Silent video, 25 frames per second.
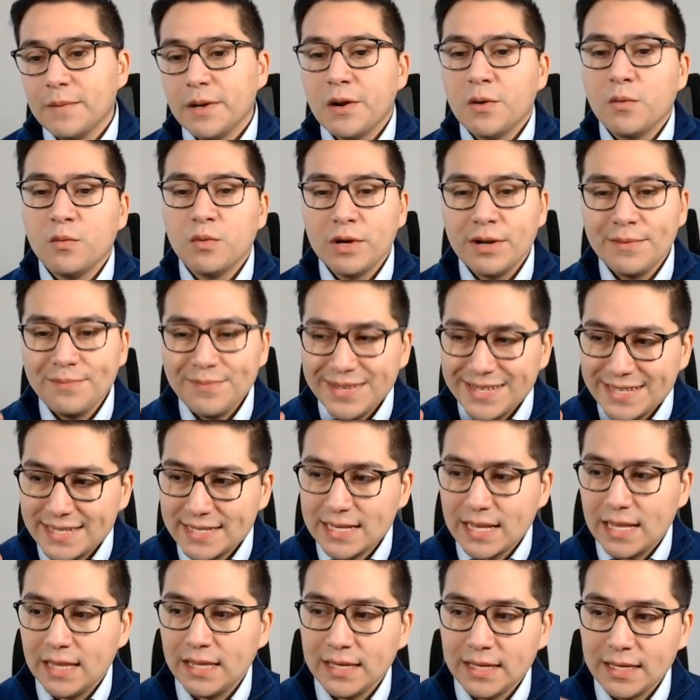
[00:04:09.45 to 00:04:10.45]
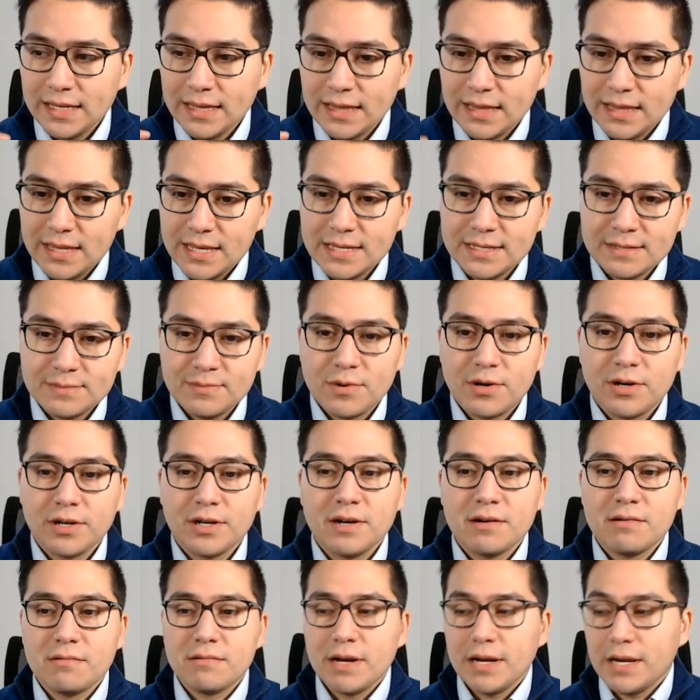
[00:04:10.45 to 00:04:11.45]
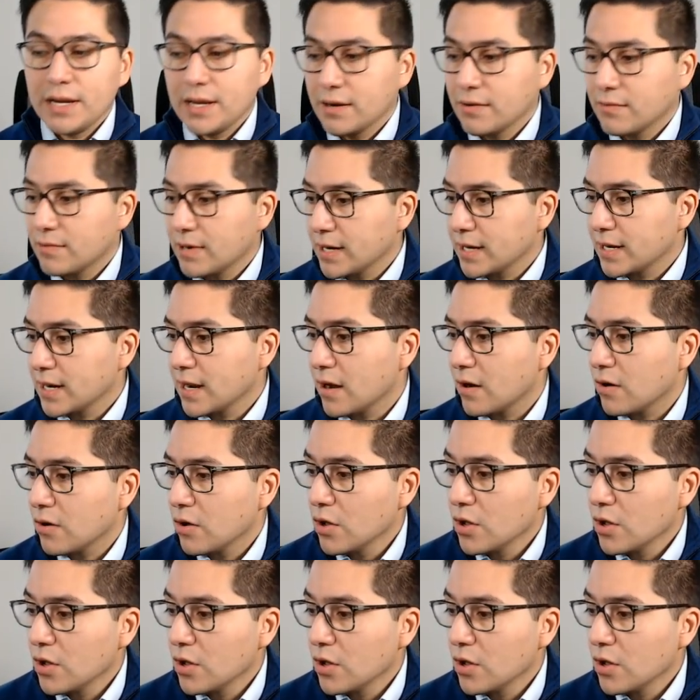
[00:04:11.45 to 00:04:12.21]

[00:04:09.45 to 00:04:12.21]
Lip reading: wouldn't be selling this market right here, right now,